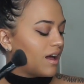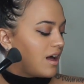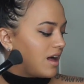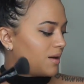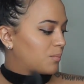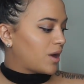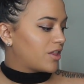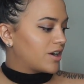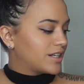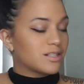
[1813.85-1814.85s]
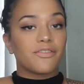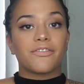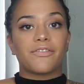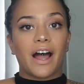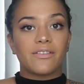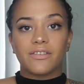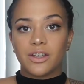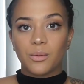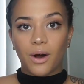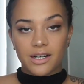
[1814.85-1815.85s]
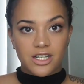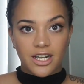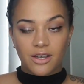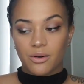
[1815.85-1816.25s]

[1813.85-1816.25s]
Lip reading: Whether it's 5 of you watching